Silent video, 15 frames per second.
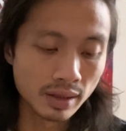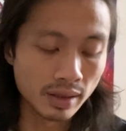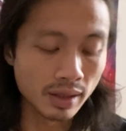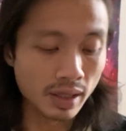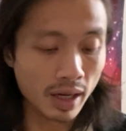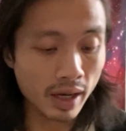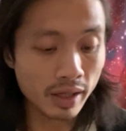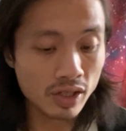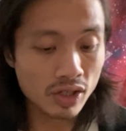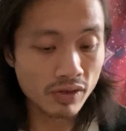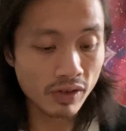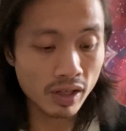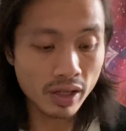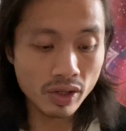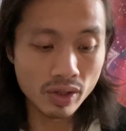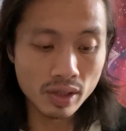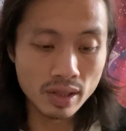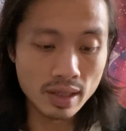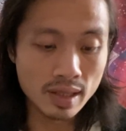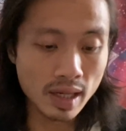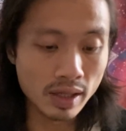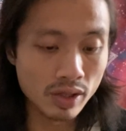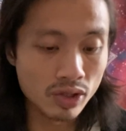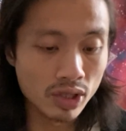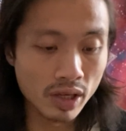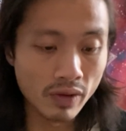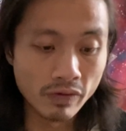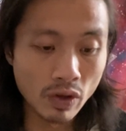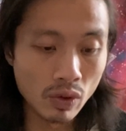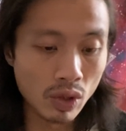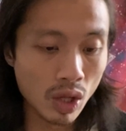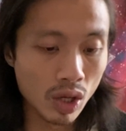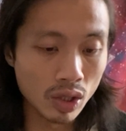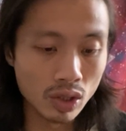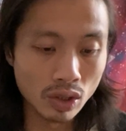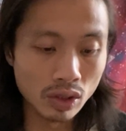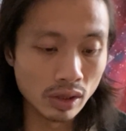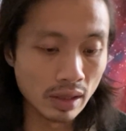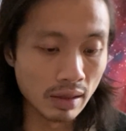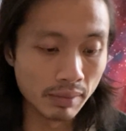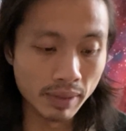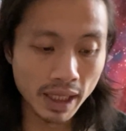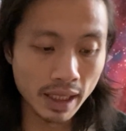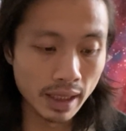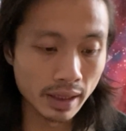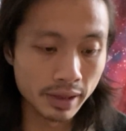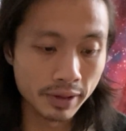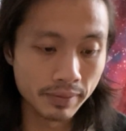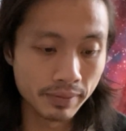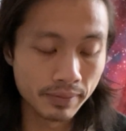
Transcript: Yeah, I just feel like you're in this energy of no longer looking back.